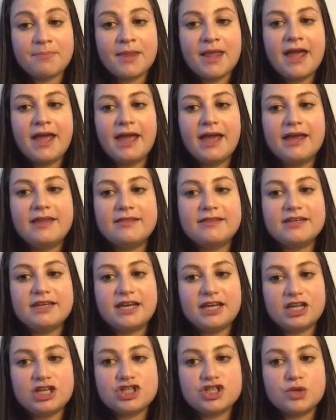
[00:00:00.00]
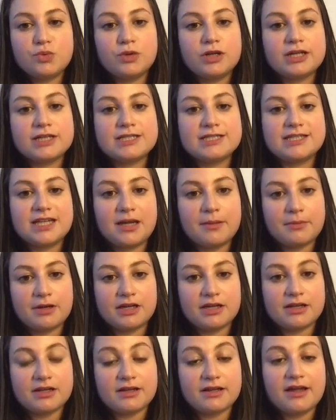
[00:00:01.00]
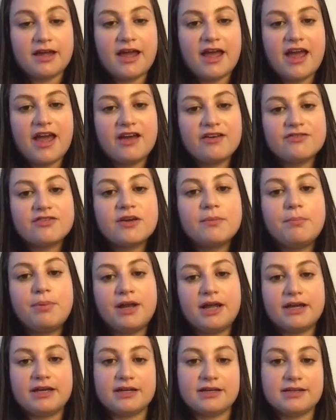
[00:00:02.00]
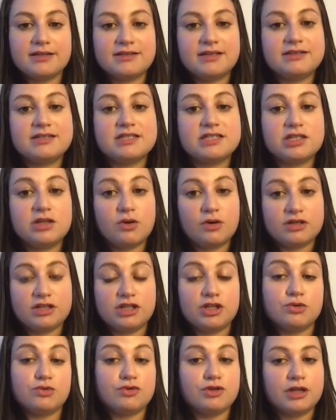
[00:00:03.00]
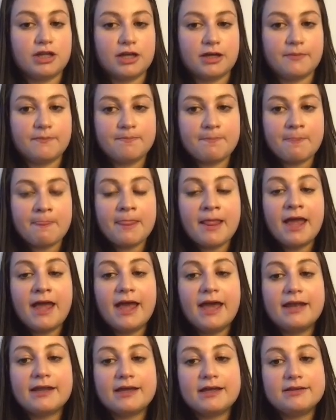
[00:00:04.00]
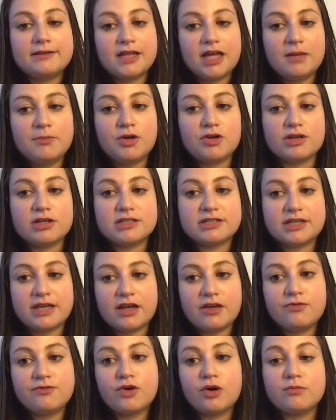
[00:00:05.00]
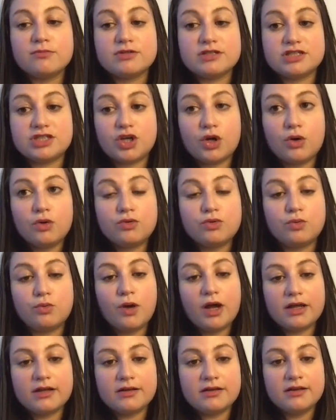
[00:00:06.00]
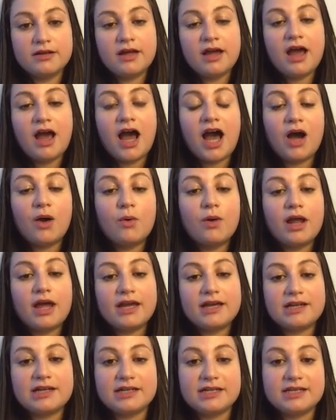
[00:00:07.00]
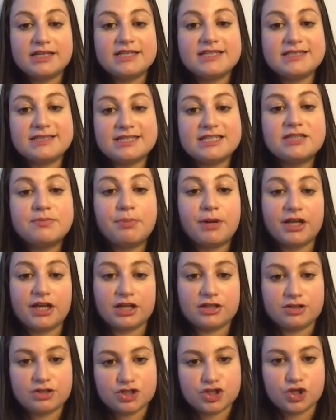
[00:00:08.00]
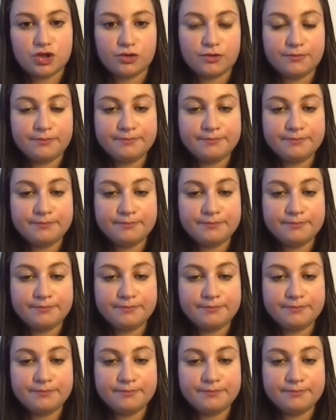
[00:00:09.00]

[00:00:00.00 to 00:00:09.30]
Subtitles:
and the engine will examine every player that is logging into the game and can tell me on a scale from 0 to 1 how likely is this player to churn.